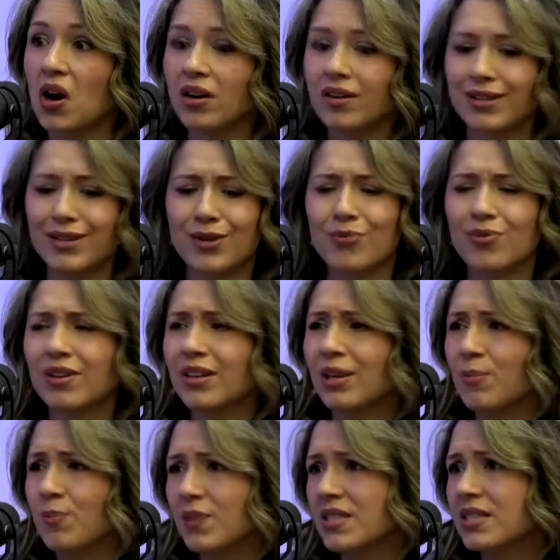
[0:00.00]
part,
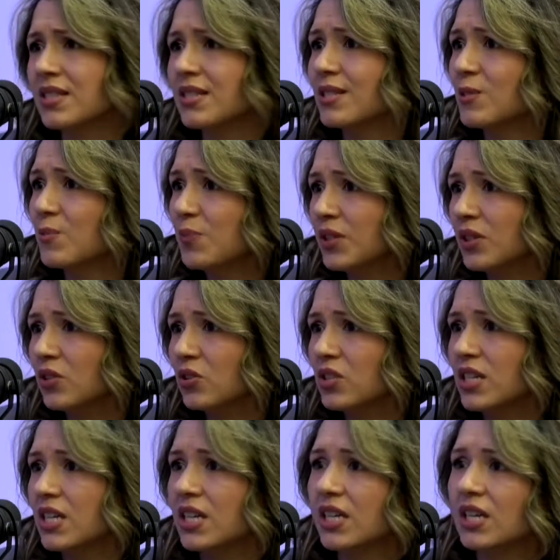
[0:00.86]
really business
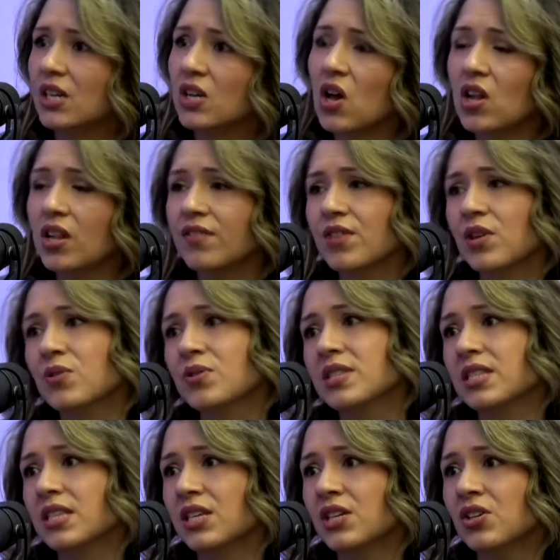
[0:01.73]
building and all of
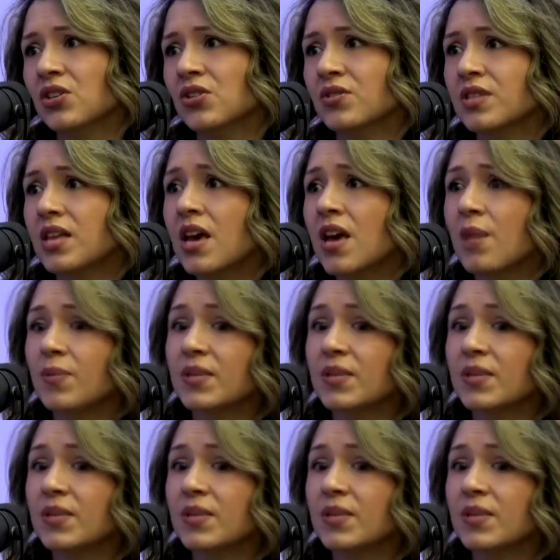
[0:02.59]
those skills,